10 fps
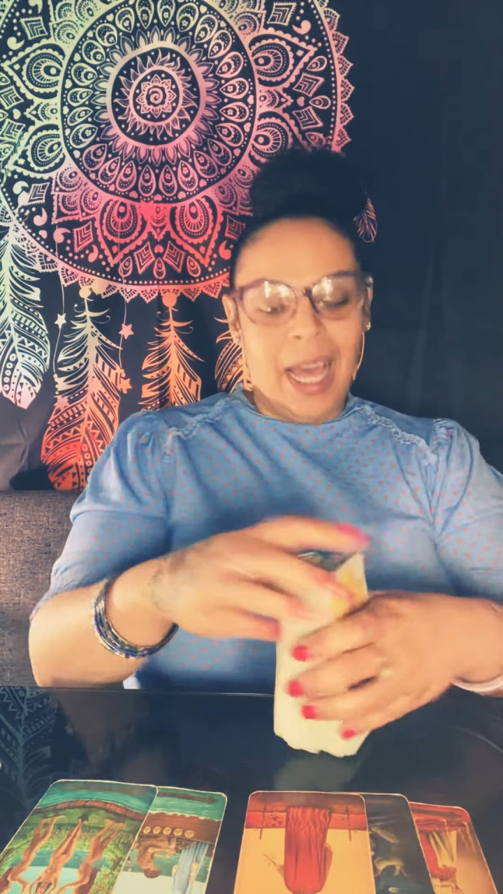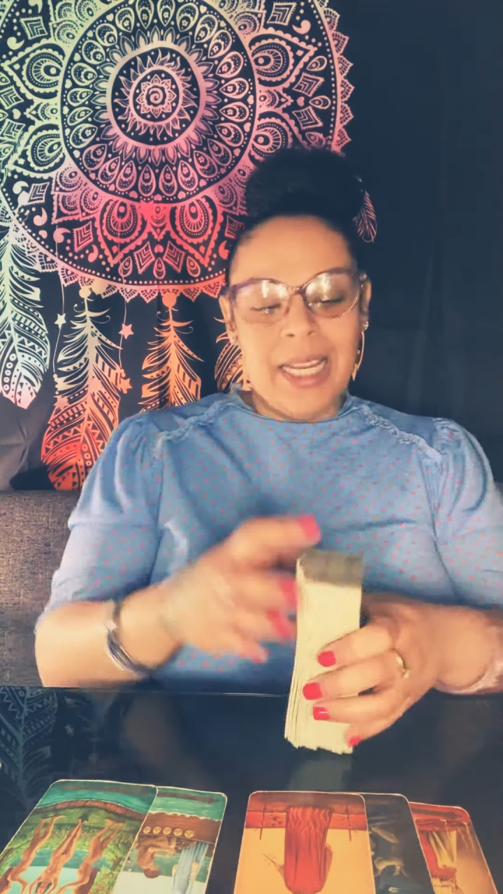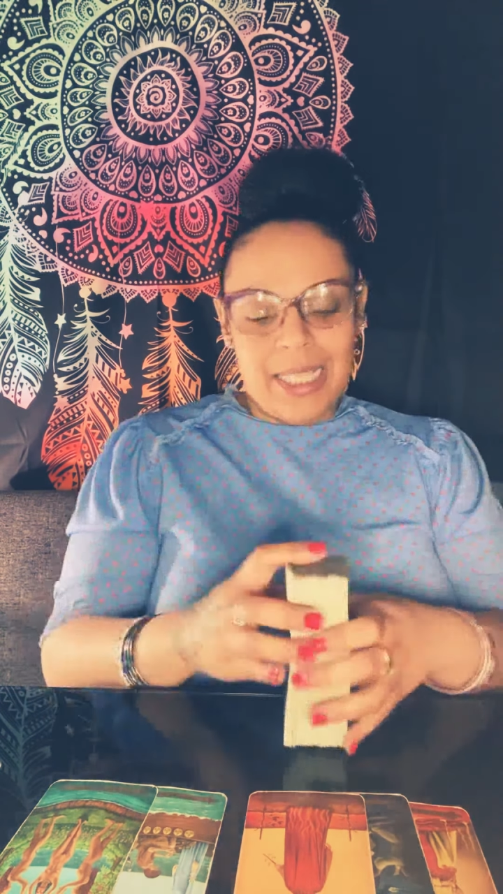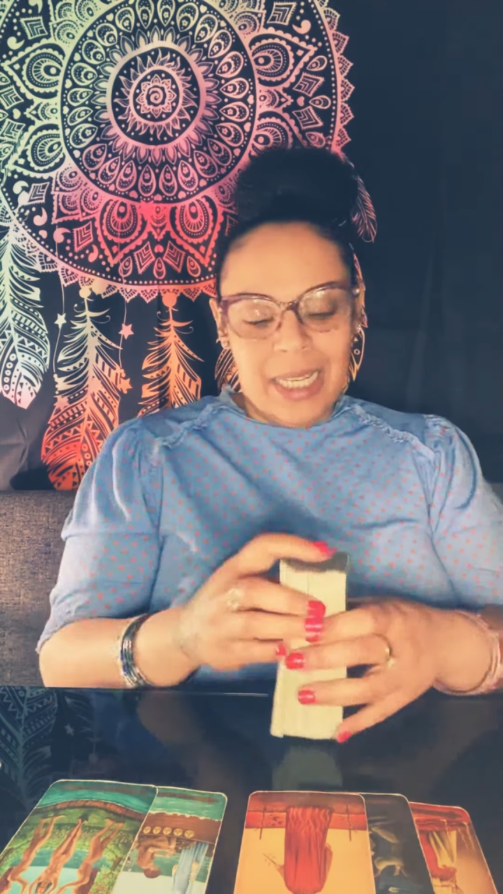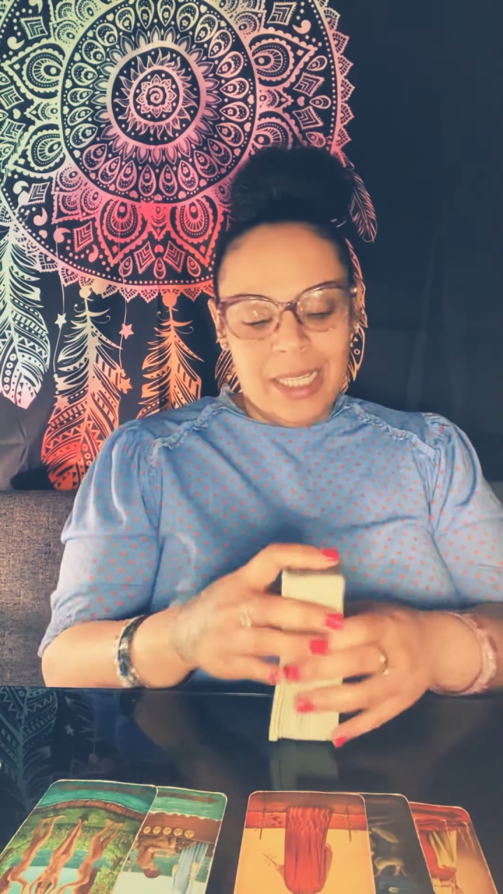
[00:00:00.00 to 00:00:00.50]
gotta
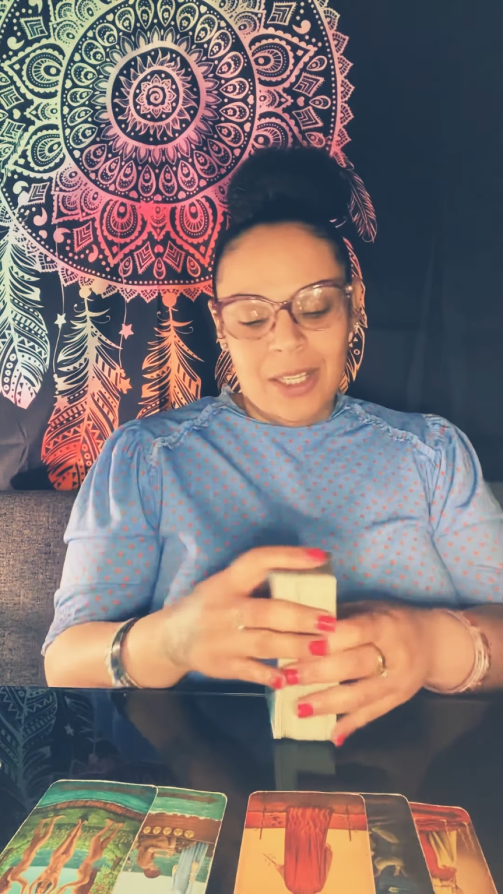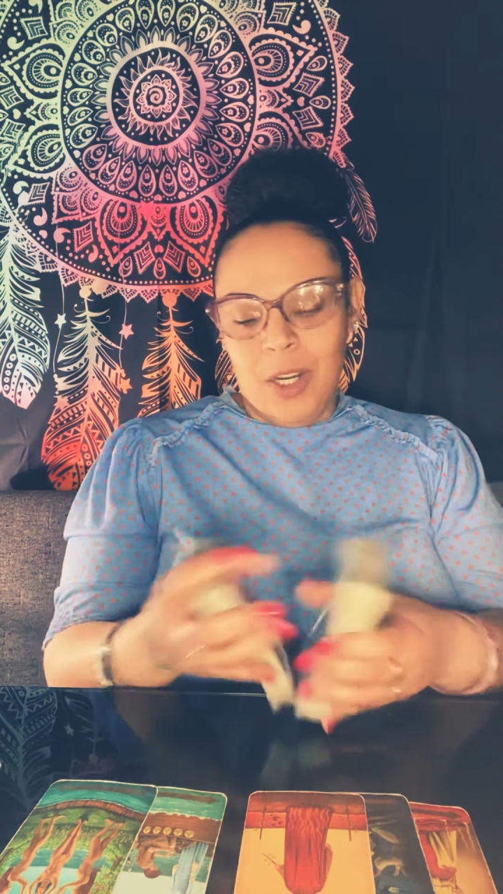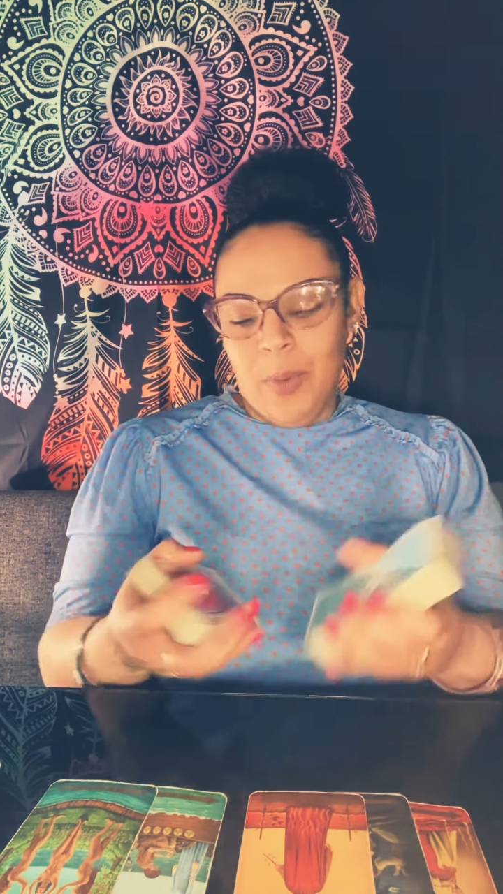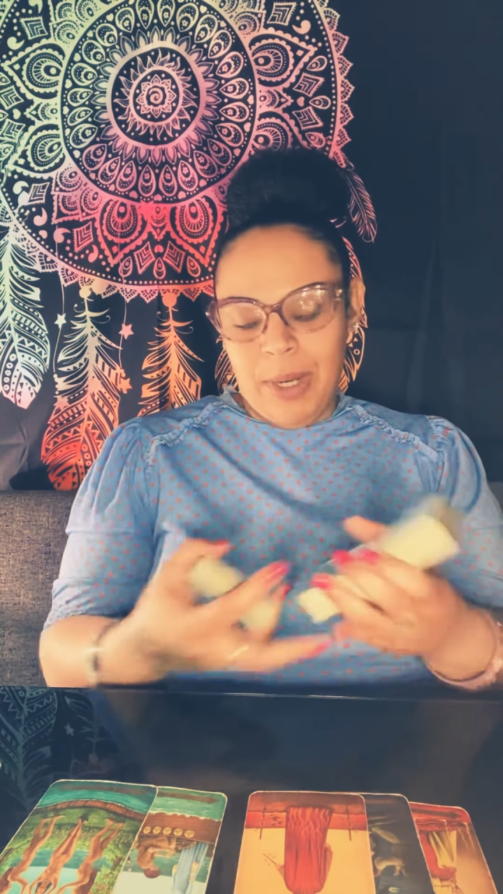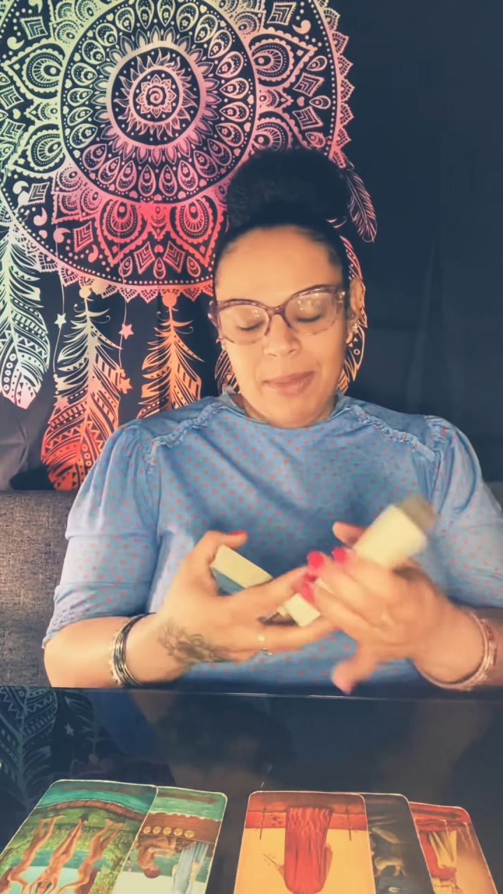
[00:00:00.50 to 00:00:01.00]
send this to
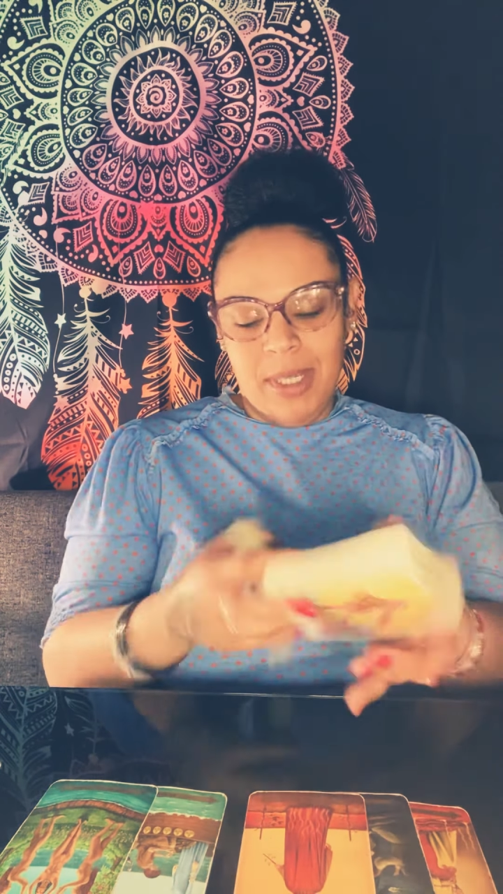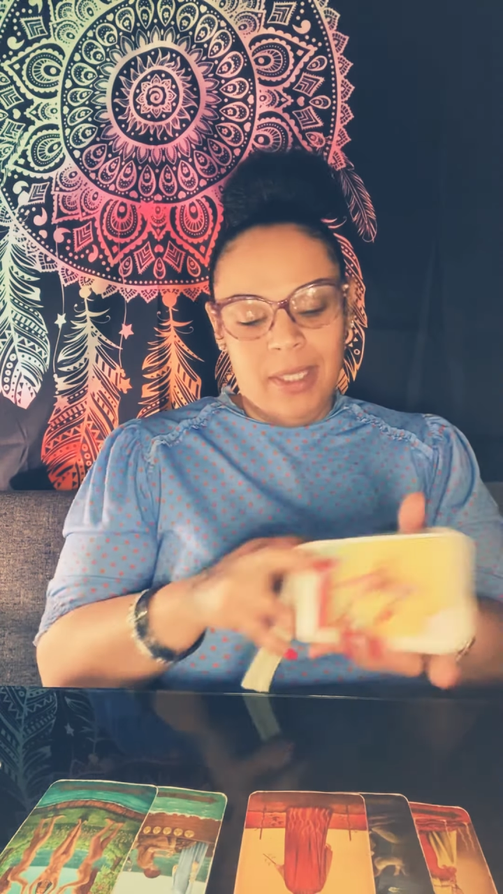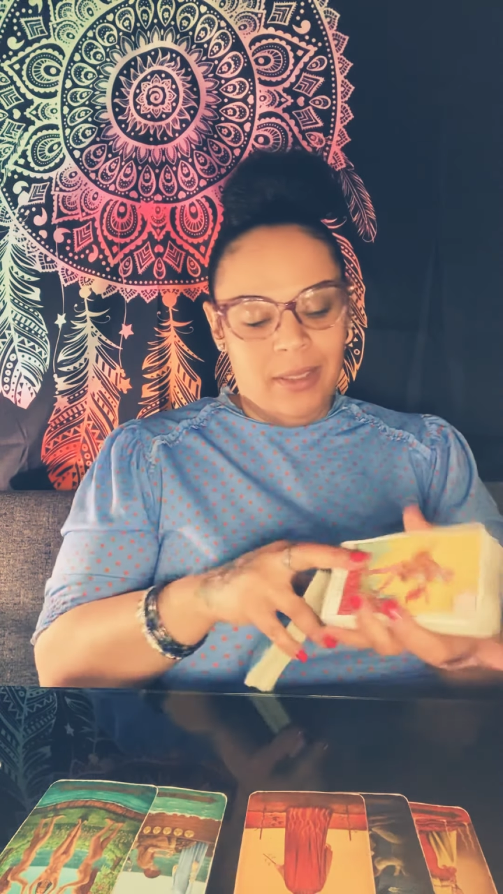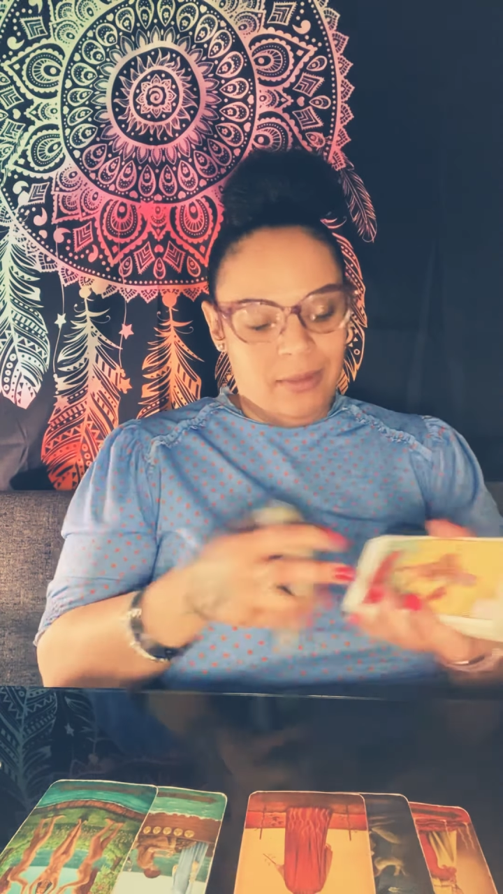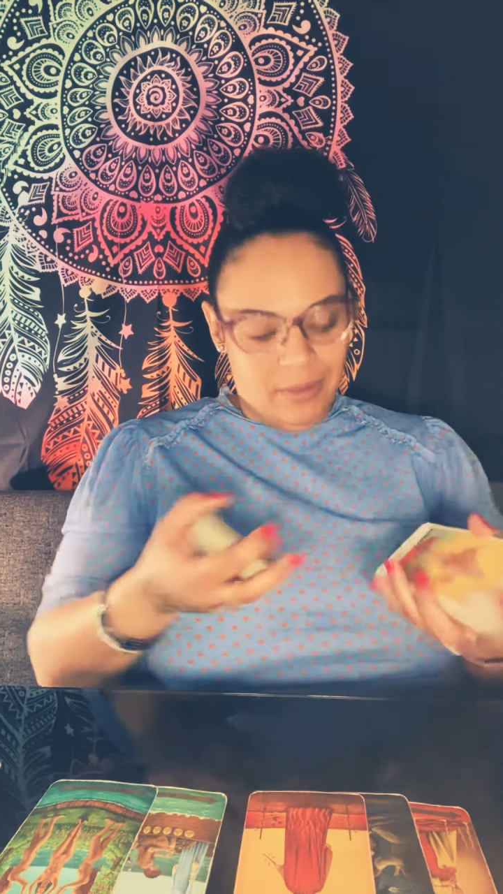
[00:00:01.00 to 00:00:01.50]
her when I'm done.